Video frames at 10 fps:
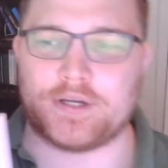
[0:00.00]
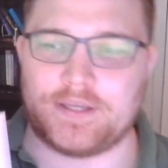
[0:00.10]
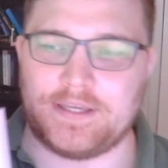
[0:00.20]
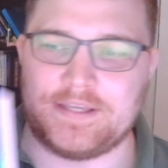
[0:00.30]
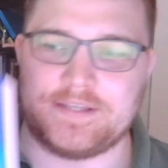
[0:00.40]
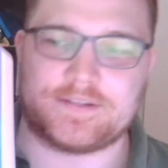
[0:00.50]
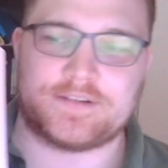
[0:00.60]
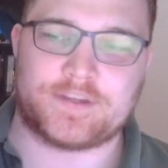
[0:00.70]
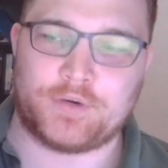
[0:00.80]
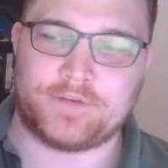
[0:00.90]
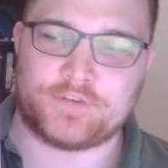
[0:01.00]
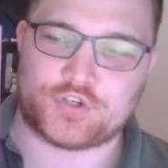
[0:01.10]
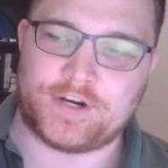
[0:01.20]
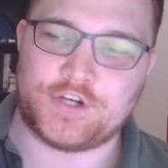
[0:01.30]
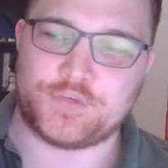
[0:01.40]
is somewhat of a
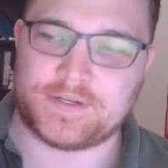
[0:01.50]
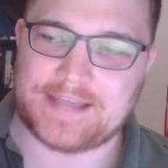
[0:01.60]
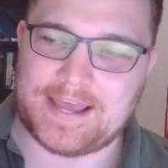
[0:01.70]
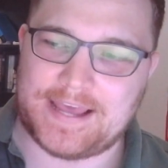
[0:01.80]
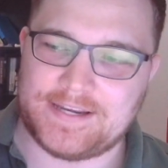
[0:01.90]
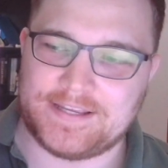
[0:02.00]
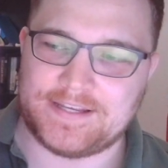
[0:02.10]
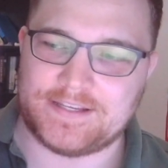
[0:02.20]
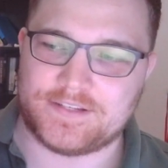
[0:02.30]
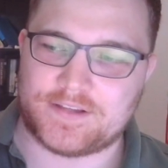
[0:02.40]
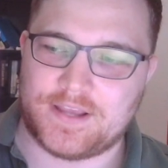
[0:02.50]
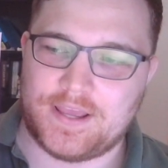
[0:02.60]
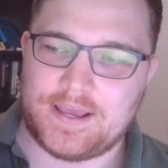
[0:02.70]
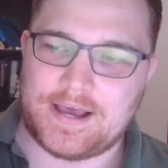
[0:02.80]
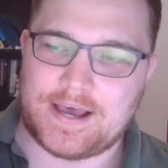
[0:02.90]
strange one to add. It is
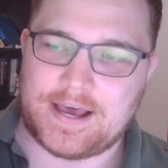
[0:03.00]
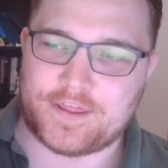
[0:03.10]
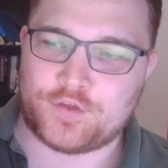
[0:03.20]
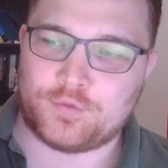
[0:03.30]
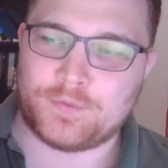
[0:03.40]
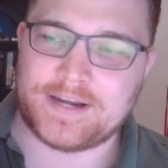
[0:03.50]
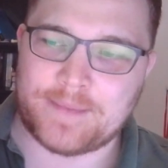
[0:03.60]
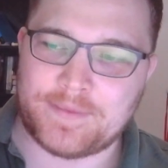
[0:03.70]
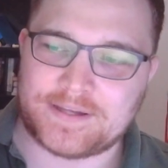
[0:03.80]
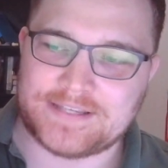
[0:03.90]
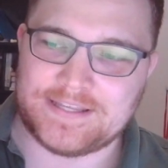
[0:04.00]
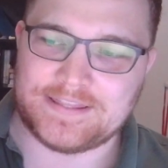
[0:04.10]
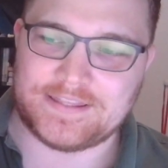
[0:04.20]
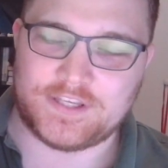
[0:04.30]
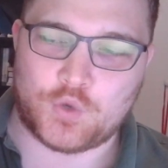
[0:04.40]
Thermodynamics in
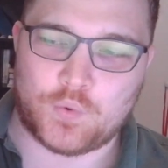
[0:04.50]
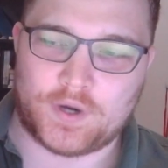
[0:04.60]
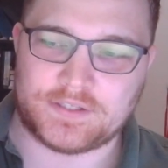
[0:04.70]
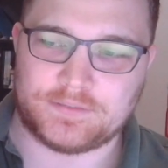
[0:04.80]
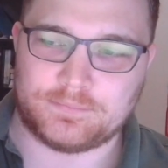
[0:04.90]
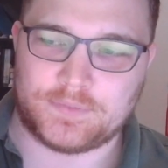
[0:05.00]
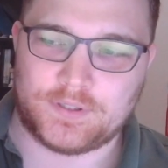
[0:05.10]
the Quantum